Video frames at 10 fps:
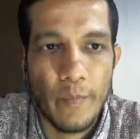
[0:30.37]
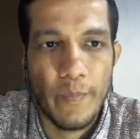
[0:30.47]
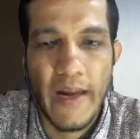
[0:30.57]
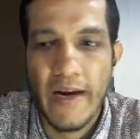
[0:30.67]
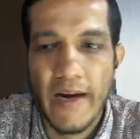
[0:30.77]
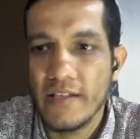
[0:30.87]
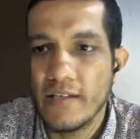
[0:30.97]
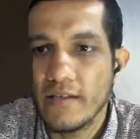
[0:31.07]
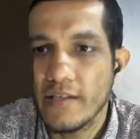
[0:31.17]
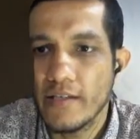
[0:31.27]
and
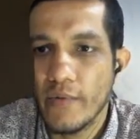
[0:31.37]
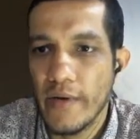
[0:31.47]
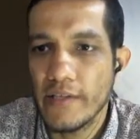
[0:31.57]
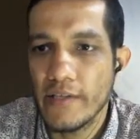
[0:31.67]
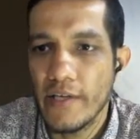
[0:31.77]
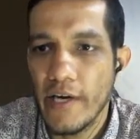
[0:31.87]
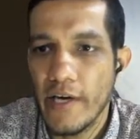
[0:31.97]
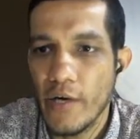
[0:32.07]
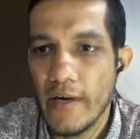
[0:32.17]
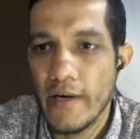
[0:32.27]
this one is
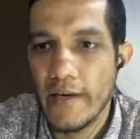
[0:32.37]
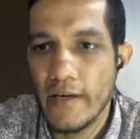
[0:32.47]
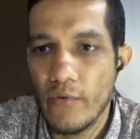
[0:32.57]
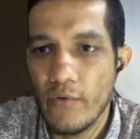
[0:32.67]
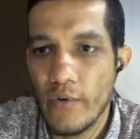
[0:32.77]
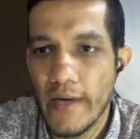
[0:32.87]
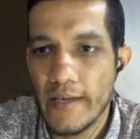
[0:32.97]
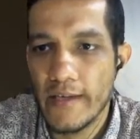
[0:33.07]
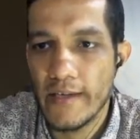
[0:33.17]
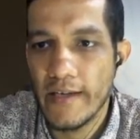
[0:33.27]
inward radial flow
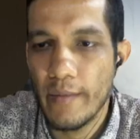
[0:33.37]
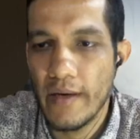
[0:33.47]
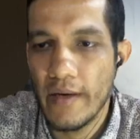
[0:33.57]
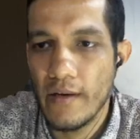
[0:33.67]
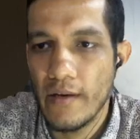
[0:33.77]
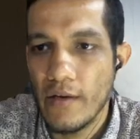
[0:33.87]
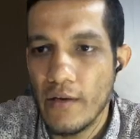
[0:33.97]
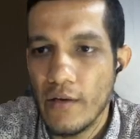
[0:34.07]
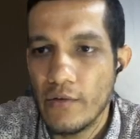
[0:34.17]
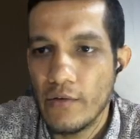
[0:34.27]
reaction turbine.
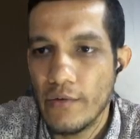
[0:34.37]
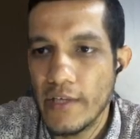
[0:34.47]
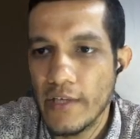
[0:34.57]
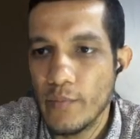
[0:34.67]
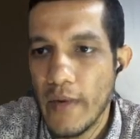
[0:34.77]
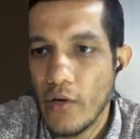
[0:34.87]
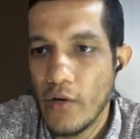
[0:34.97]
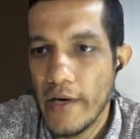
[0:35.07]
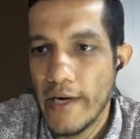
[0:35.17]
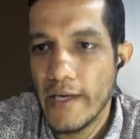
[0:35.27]
So this part
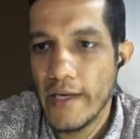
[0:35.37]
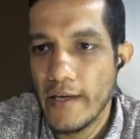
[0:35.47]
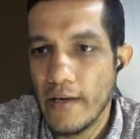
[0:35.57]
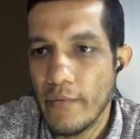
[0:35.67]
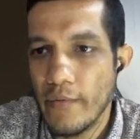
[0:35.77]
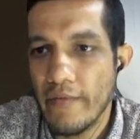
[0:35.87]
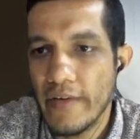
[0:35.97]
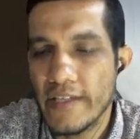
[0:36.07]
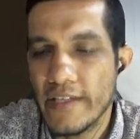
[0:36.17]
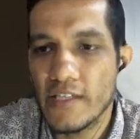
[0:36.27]
already we have
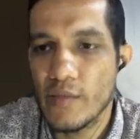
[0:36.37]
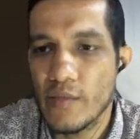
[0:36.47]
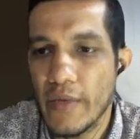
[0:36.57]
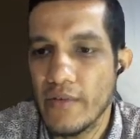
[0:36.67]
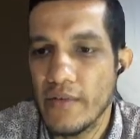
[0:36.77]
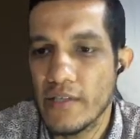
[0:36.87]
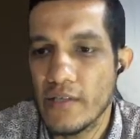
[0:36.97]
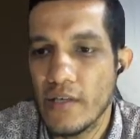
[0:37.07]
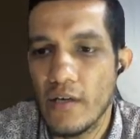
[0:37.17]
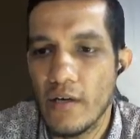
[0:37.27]
discussed previous
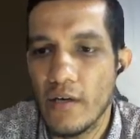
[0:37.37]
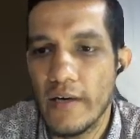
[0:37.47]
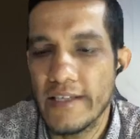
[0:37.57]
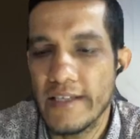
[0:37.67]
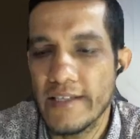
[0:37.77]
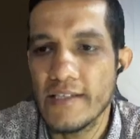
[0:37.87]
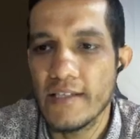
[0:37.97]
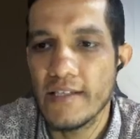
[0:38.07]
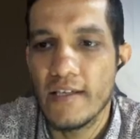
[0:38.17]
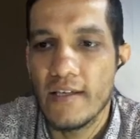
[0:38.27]
lectures.
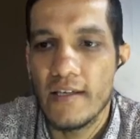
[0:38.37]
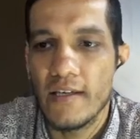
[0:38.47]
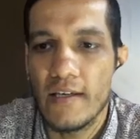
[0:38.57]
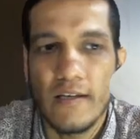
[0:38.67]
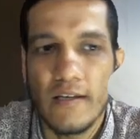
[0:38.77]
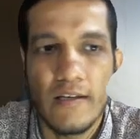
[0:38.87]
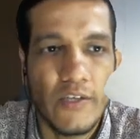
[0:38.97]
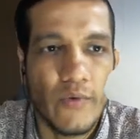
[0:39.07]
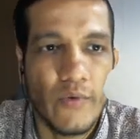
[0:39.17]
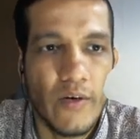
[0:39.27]

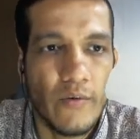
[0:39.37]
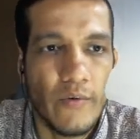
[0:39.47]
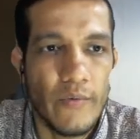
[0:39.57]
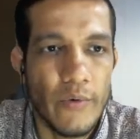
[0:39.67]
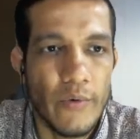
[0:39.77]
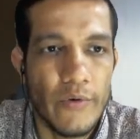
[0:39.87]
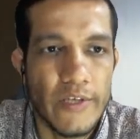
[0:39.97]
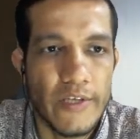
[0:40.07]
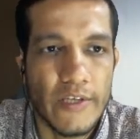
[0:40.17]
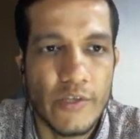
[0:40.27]
This one we are going to
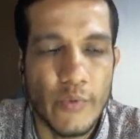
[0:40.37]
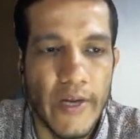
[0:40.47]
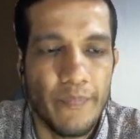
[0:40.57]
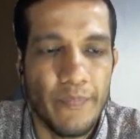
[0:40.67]
discuss today.